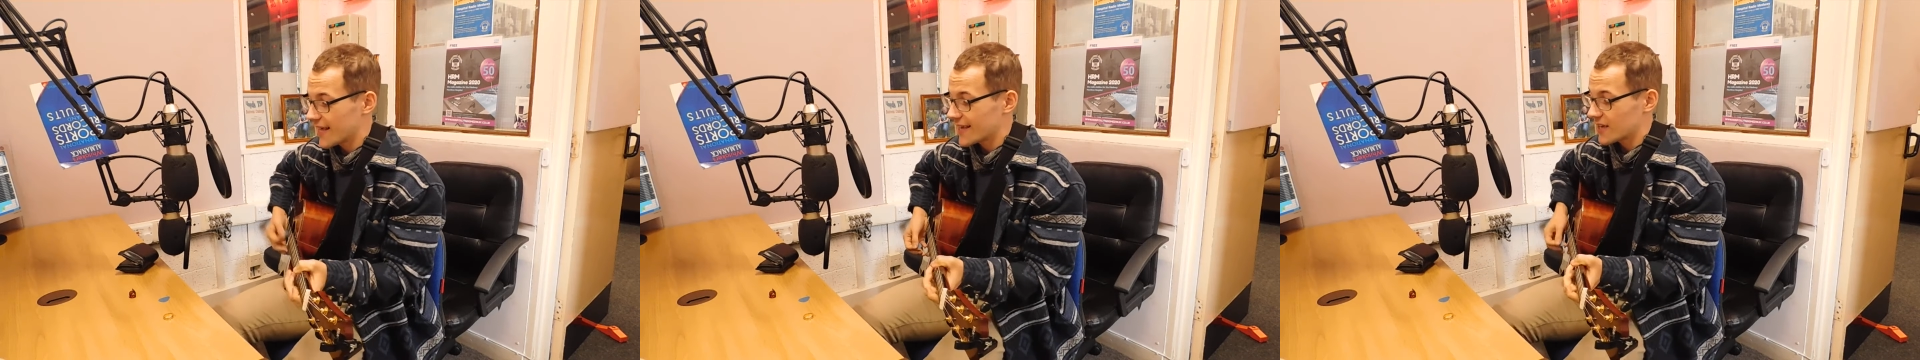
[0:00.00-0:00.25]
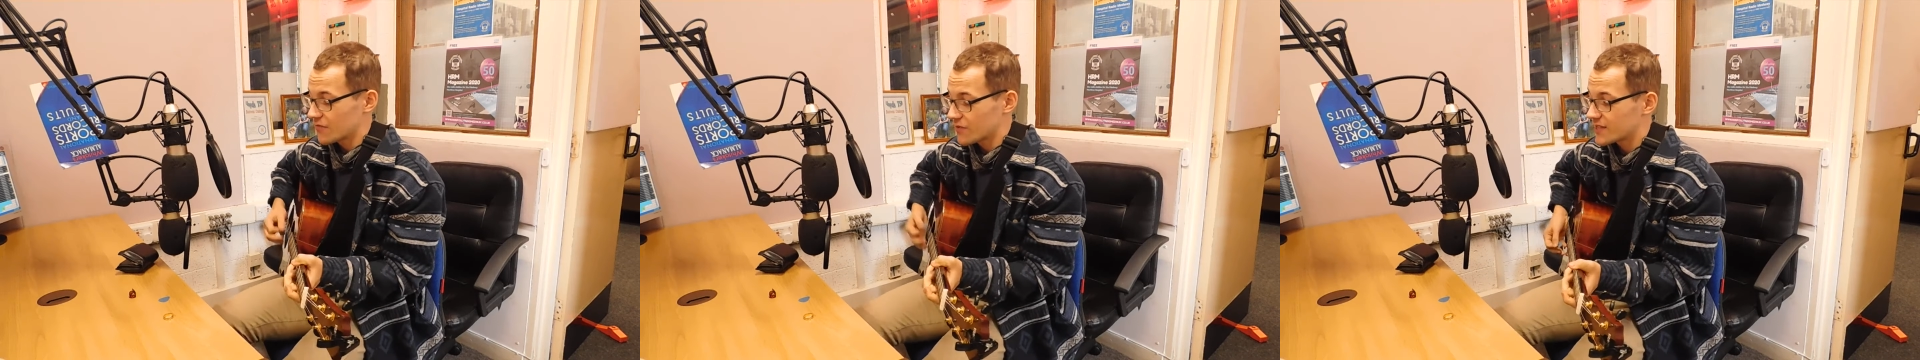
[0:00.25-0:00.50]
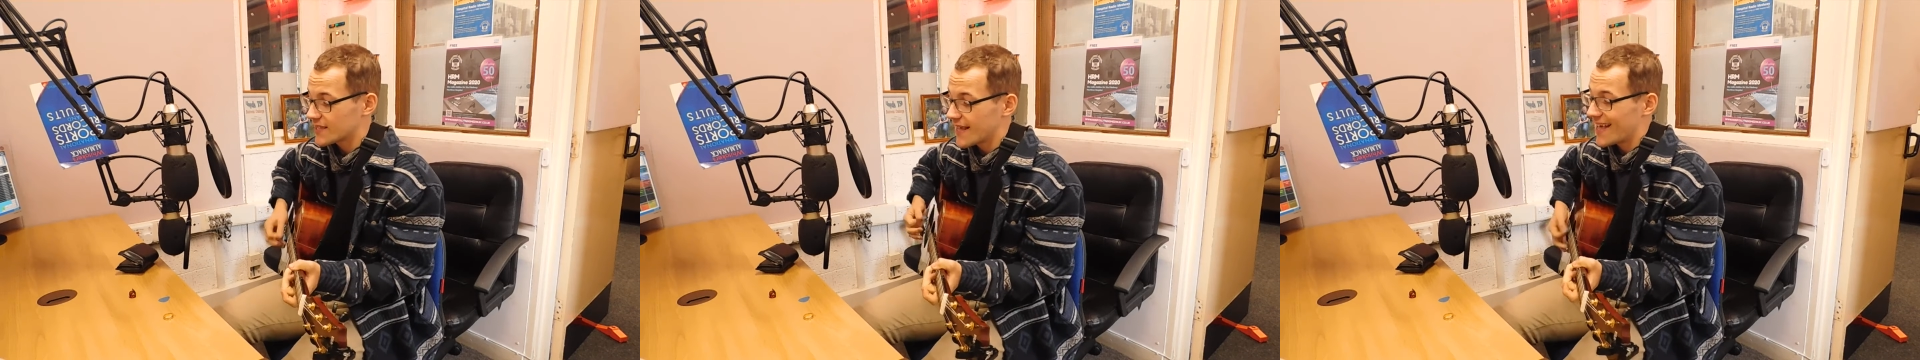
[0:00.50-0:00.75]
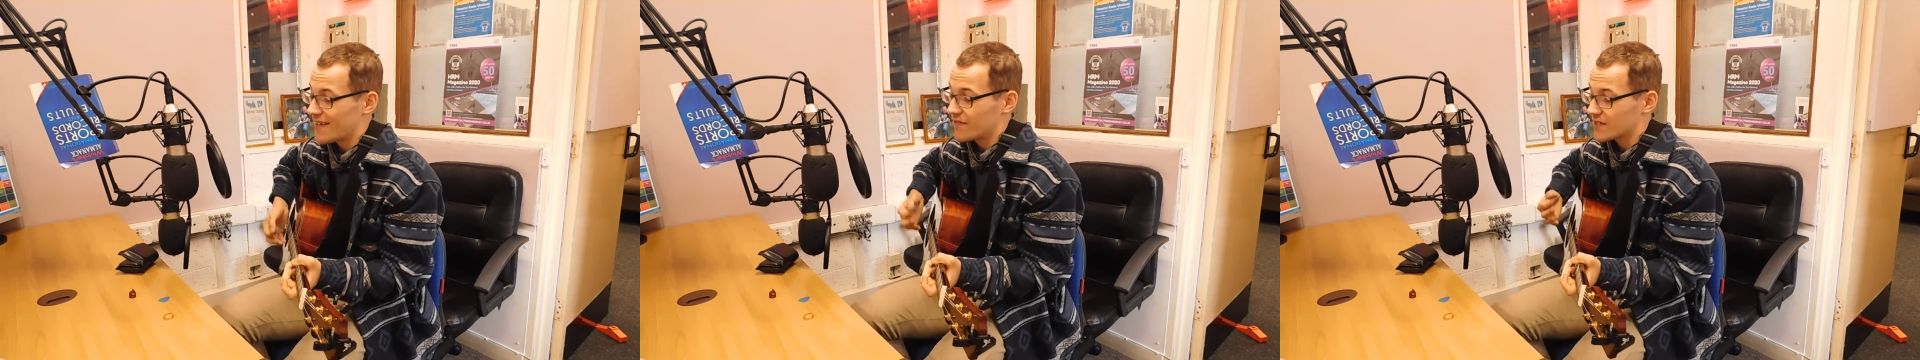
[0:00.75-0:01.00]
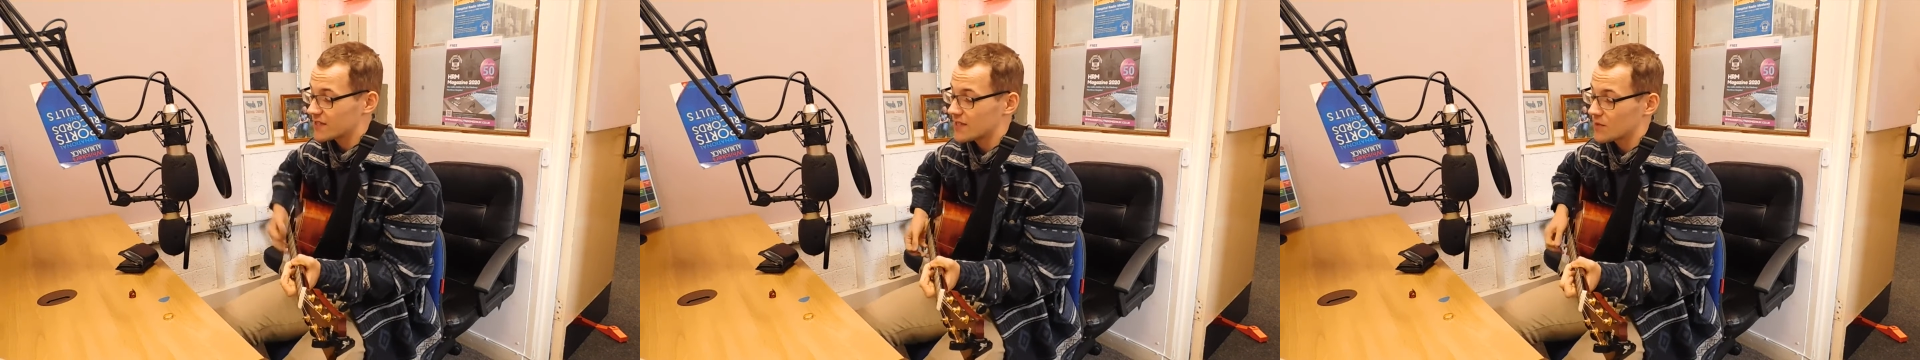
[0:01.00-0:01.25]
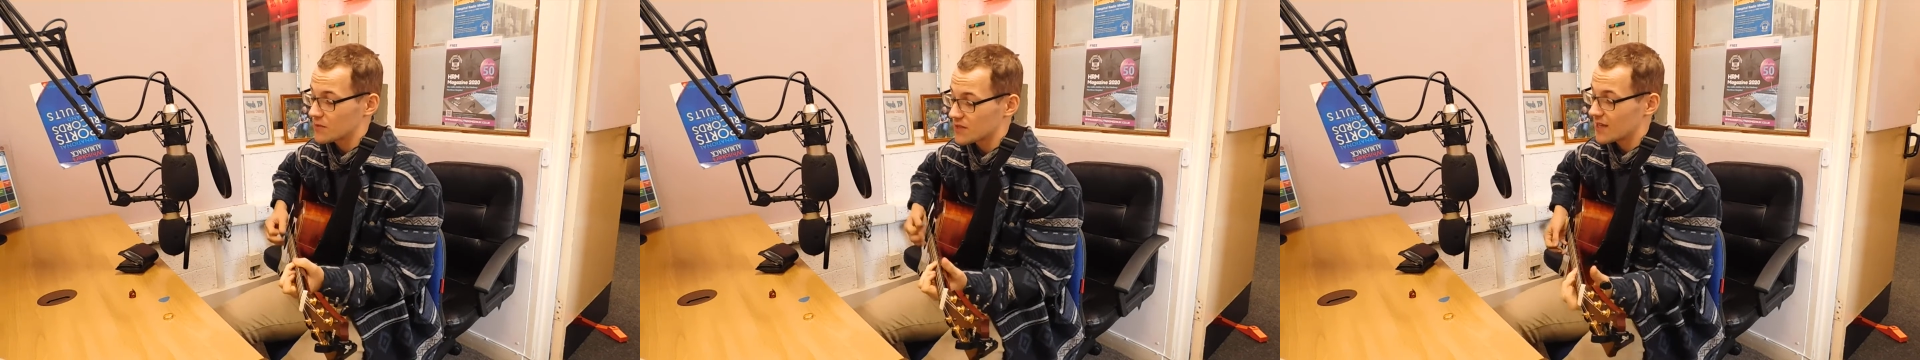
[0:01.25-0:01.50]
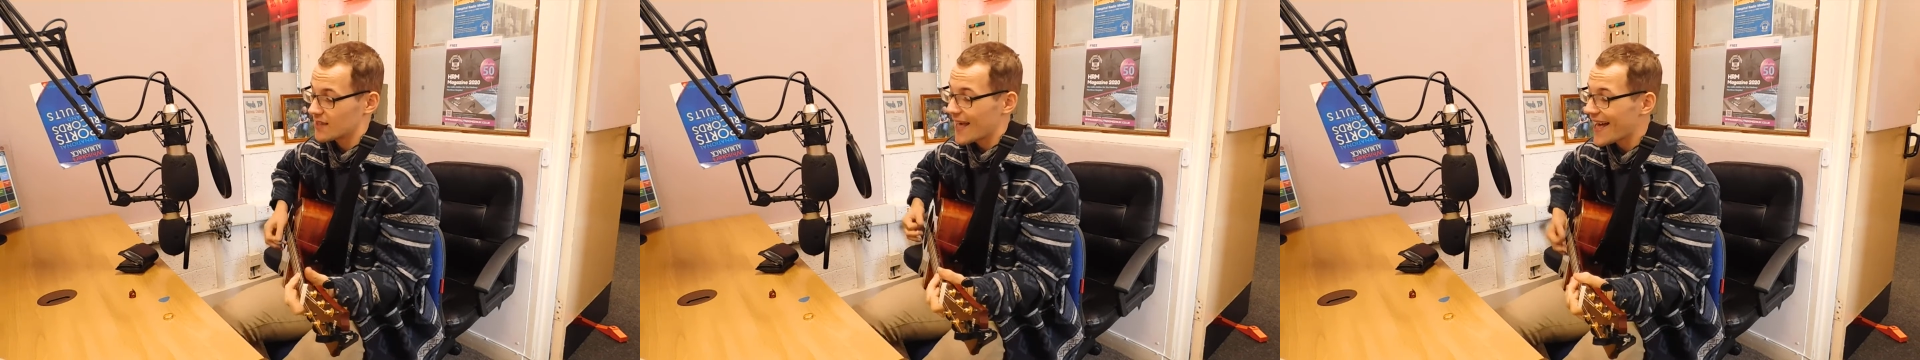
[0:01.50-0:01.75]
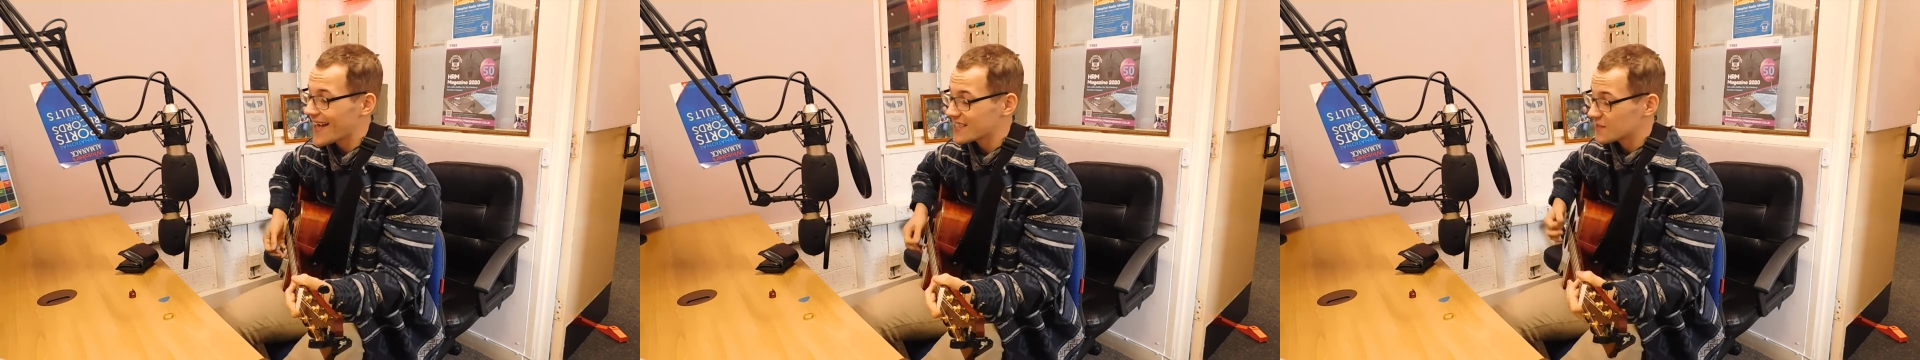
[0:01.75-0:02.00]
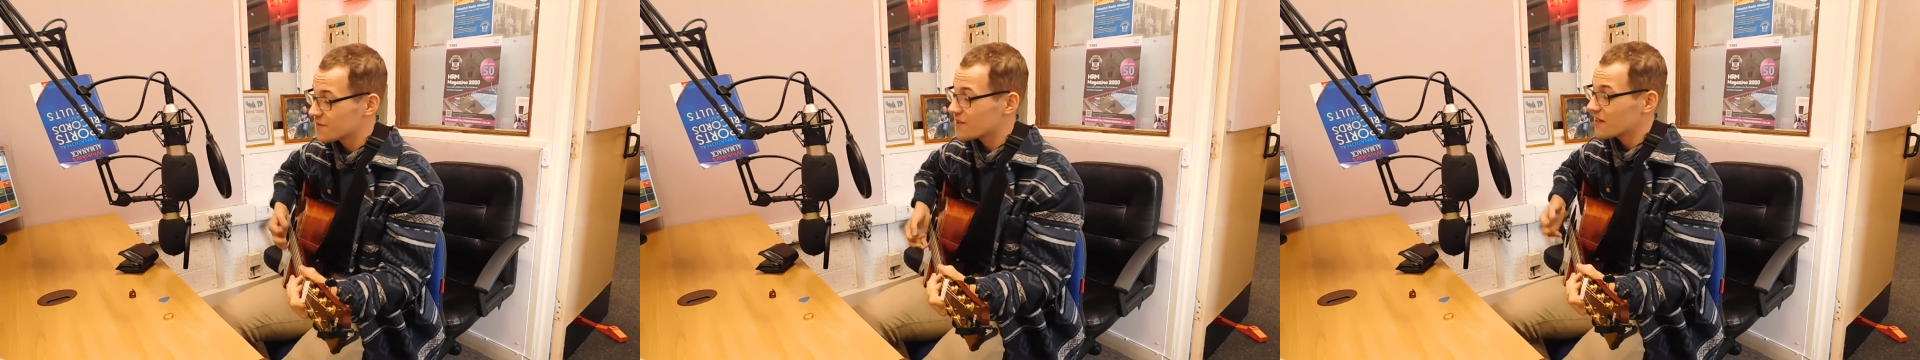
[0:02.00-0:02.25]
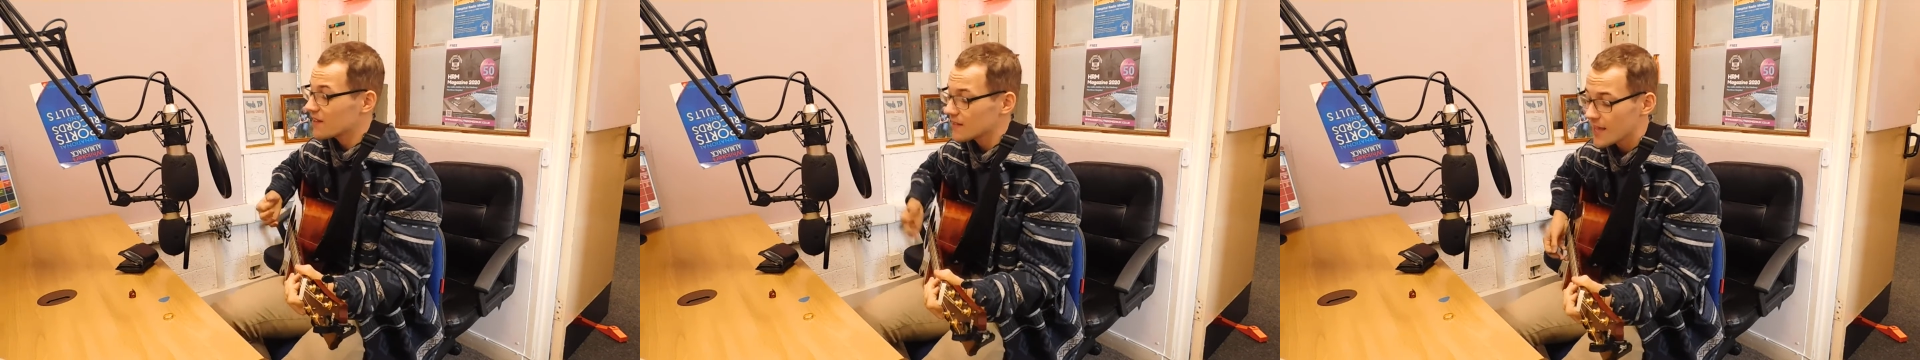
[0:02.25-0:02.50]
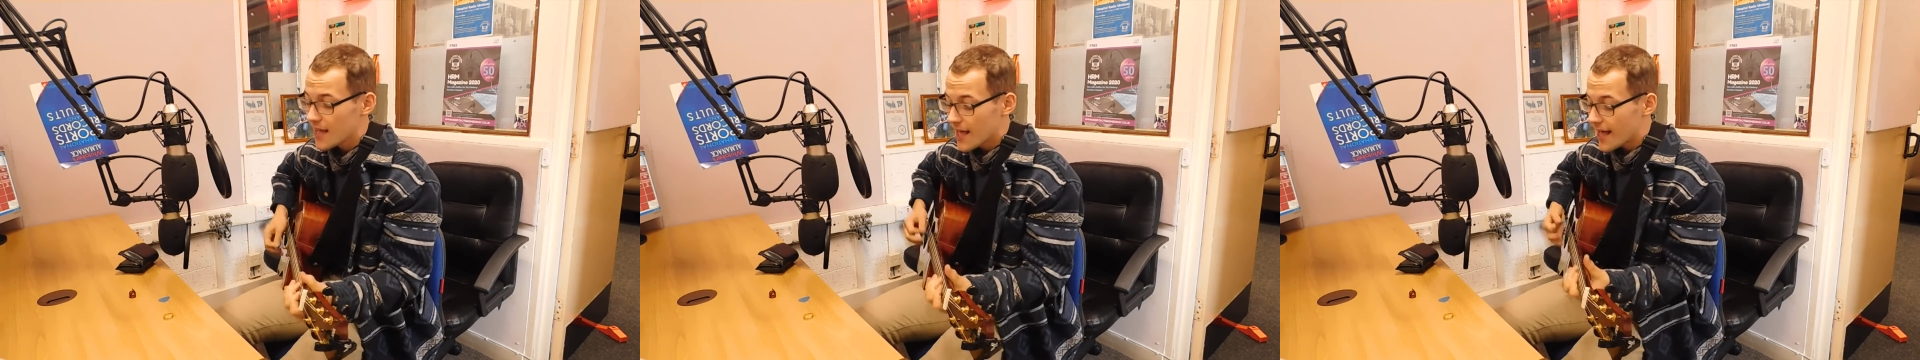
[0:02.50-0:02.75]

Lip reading: like a rizzler half extinguished on the asphalt,